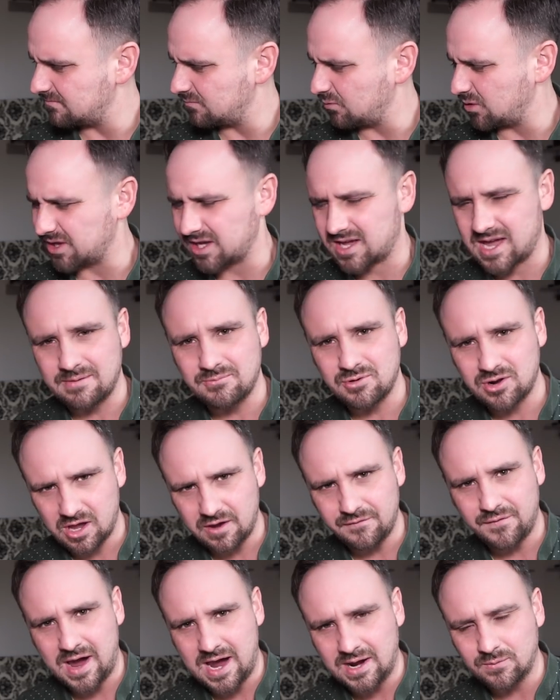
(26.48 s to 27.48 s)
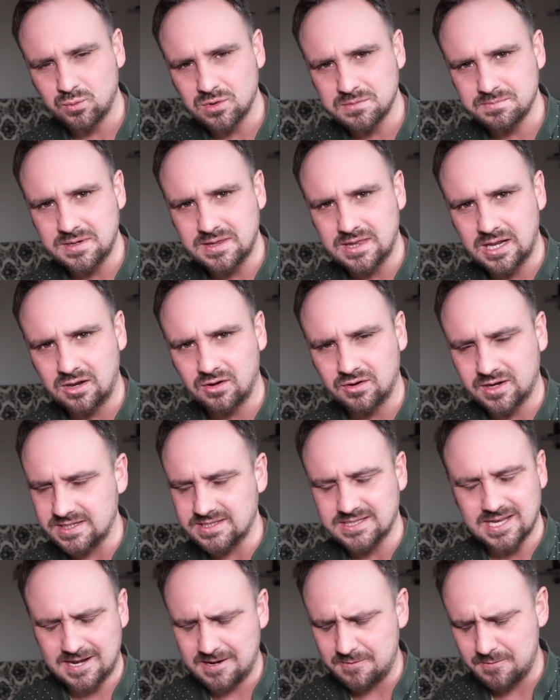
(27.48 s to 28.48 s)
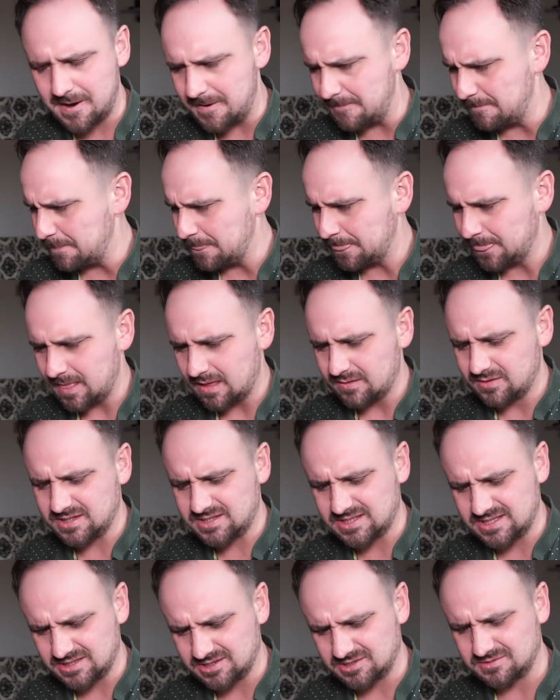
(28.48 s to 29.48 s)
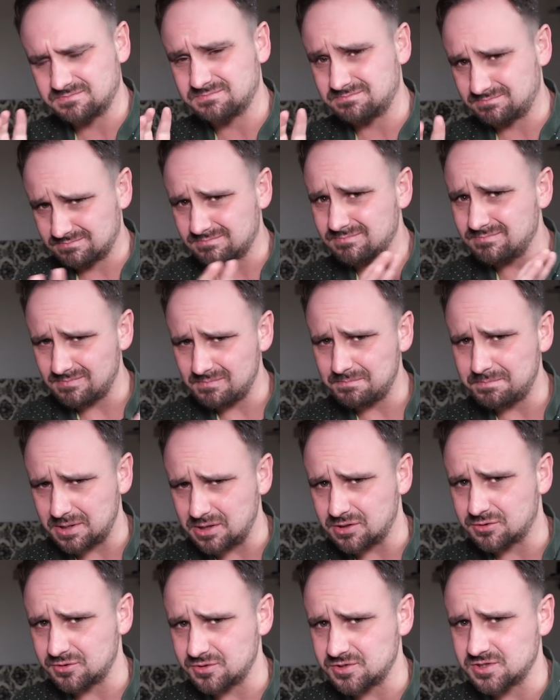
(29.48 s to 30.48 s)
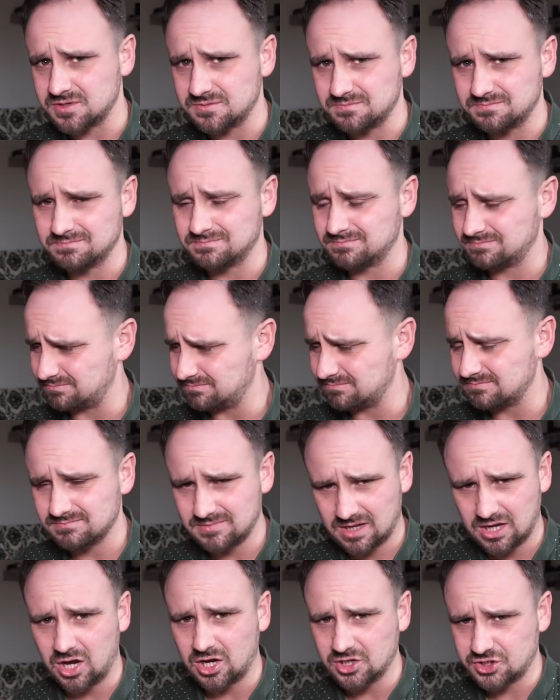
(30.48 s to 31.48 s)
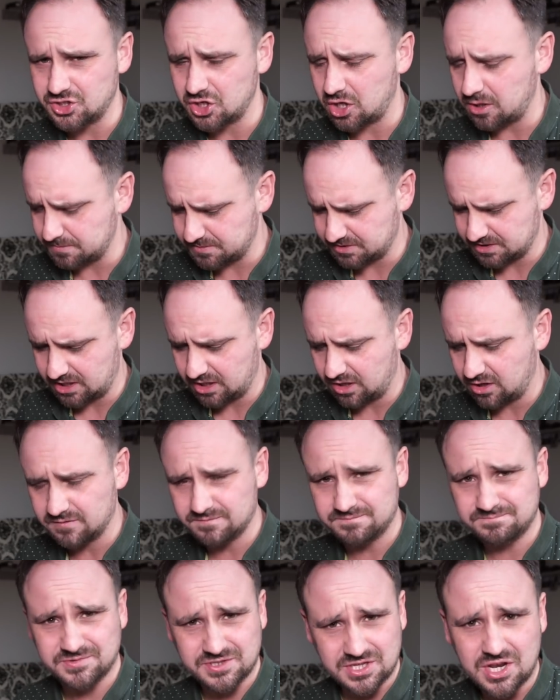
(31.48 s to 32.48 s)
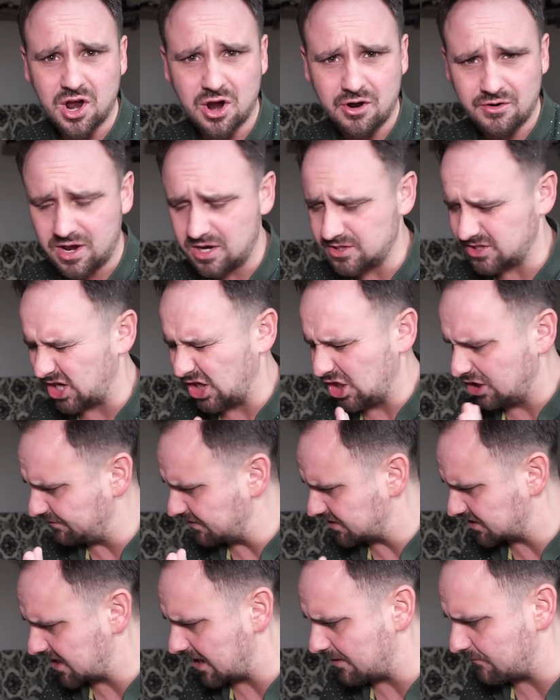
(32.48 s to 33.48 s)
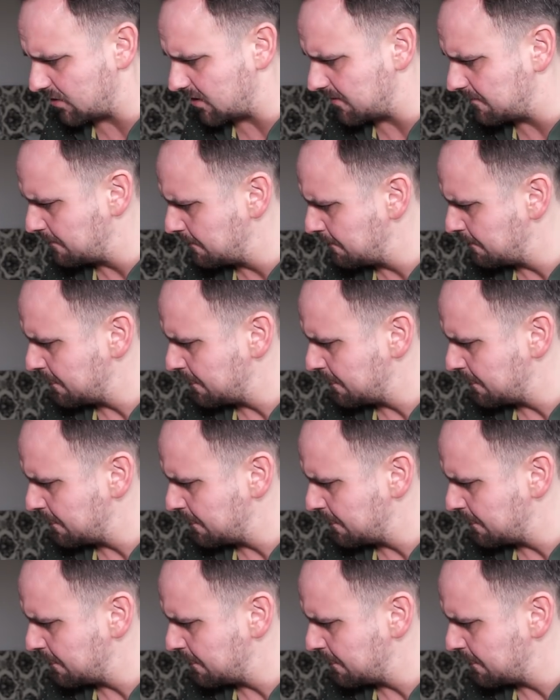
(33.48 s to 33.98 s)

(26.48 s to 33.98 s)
well, the camera that I've had with me the longest anyway. This is been through a lot of jobs and a lot of scenarios. I love this camera,